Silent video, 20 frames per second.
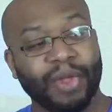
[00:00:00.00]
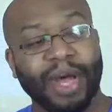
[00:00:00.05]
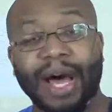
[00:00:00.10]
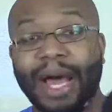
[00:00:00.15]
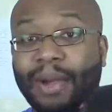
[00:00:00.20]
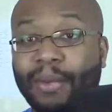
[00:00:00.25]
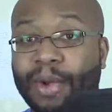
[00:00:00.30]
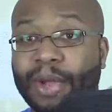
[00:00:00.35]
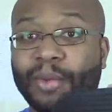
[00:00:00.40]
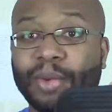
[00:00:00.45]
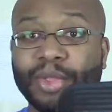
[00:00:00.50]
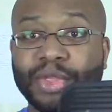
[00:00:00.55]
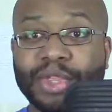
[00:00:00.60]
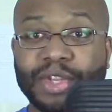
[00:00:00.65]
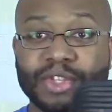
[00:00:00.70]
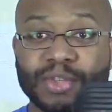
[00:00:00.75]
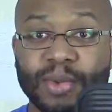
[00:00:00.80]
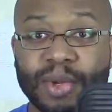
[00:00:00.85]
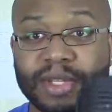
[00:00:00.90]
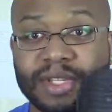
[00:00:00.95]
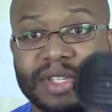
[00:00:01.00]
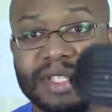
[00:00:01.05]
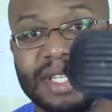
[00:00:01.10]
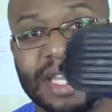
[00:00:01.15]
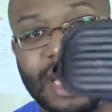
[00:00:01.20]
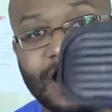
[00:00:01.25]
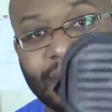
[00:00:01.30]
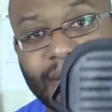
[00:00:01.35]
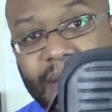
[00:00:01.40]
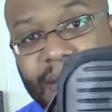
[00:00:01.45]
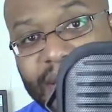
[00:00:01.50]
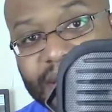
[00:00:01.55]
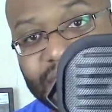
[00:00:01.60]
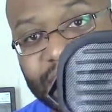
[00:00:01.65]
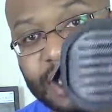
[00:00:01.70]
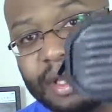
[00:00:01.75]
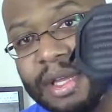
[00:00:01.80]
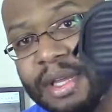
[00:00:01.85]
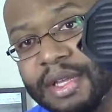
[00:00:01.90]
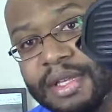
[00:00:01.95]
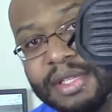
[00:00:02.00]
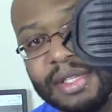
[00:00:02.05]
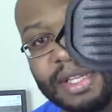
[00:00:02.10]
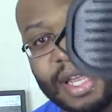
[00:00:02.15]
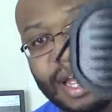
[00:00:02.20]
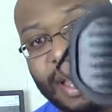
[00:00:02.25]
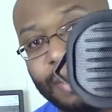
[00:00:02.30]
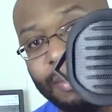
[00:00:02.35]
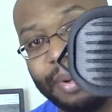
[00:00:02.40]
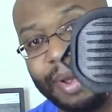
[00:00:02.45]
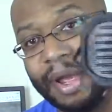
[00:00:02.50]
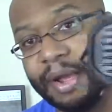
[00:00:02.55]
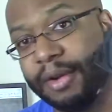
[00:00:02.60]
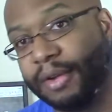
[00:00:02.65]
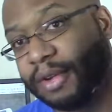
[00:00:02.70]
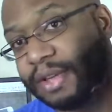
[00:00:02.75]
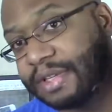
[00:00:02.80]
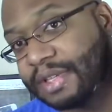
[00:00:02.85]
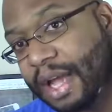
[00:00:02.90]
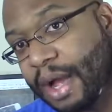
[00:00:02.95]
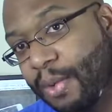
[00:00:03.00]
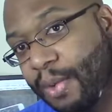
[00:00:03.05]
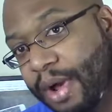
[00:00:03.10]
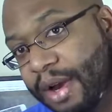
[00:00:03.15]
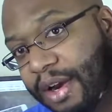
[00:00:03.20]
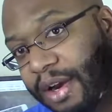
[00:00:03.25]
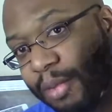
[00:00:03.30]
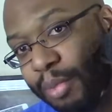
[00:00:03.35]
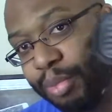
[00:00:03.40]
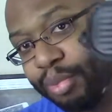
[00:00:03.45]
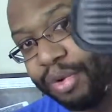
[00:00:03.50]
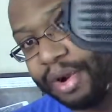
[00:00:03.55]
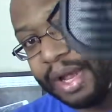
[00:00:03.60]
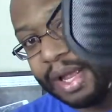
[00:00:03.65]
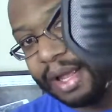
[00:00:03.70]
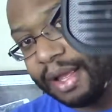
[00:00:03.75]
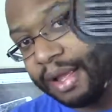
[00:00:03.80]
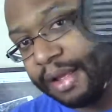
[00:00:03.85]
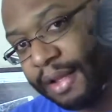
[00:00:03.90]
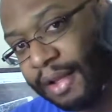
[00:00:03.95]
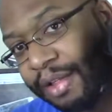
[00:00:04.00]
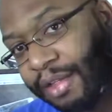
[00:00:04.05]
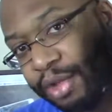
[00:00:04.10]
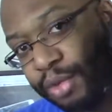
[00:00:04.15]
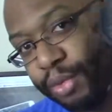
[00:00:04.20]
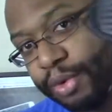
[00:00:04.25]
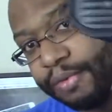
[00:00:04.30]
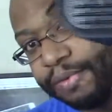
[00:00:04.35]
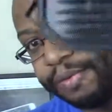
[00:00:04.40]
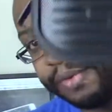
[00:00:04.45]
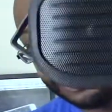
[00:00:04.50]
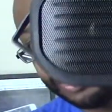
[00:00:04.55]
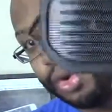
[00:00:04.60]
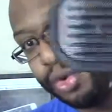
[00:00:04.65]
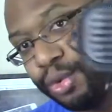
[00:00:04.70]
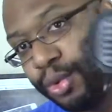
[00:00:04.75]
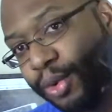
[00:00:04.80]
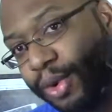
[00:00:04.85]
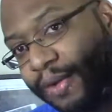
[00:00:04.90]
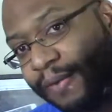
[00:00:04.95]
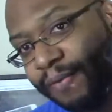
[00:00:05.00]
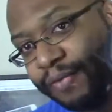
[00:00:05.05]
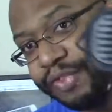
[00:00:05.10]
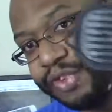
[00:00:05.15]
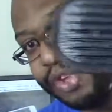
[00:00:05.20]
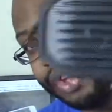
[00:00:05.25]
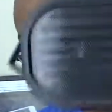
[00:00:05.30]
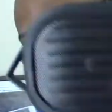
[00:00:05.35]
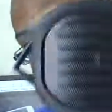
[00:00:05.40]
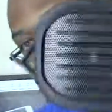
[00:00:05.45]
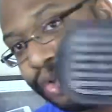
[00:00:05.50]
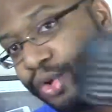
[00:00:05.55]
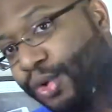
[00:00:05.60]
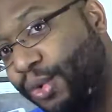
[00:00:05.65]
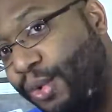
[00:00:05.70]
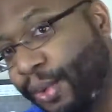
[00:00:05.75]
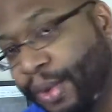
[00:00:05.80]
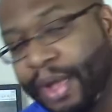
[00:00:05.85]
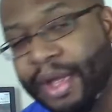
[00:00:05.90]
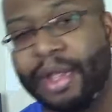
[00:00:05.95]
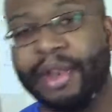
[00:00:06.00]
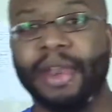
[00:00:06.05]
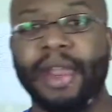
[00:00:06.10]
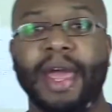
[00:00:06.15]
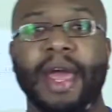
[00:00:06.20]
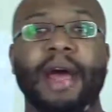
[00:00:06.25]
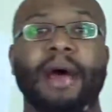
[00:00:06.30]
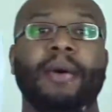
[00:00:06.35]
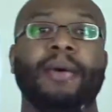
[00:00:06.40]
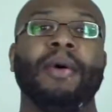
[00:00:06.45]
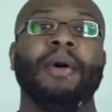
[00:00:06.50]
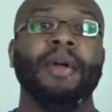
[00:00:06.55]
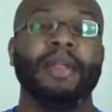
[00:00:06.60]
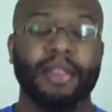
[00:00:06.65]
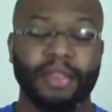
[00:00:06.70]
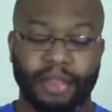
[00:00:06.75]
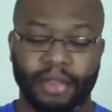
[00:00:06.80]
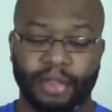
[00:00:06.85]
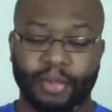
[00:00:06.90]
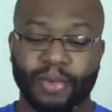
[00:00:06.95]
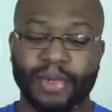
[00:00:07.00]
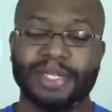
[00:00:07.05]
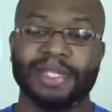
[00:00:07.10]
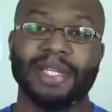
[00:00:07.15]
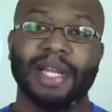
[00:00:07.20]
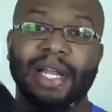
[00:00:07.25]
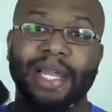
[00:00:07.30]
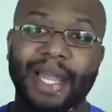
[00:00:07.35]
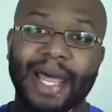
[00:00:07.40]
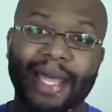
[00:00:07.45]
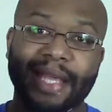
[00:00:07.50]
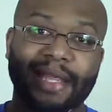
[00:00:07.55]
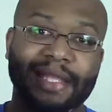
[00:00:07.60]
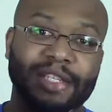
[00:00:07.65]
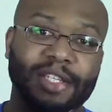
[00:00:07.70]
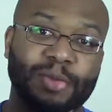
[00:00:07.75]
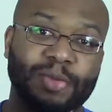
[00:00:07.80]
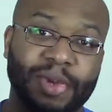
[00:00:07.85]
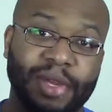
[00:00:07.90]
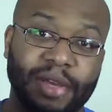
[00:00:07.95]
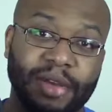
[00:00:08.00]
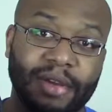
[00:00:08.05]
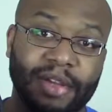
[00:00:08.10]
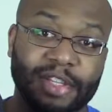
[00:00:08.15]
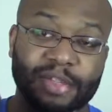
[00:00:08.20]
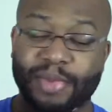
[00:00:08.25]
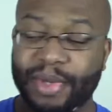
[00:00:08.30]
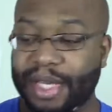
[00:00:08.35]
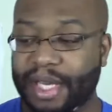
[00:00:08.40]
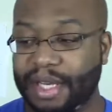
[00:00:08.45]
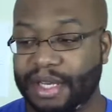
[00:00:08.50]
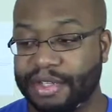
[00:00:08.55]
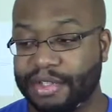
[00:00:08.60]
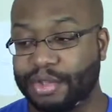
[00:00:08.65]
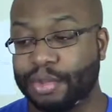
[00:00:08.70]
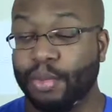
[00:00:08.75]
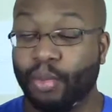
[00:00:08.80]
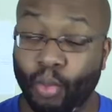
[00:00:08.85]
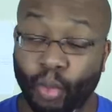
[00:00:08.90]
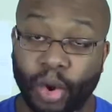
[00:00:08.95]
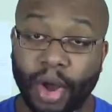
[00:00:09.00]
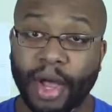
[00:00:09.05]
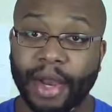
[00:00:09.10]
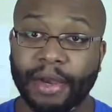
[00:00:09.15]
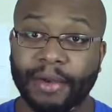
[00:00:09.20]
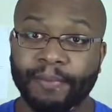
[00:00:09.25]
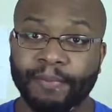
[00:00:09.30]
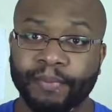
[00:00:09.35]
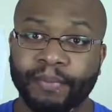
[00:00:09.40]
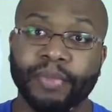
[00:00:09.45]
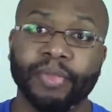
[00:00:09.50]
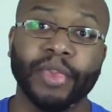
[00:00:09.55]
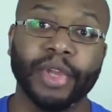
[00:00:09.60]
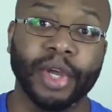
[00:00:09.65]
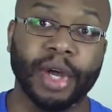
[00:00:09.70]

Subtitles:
I went with this one, SoundLogic Sound Pounder, because I wanted to bring the review to you. Now, the reason I like this speaker is because, one, the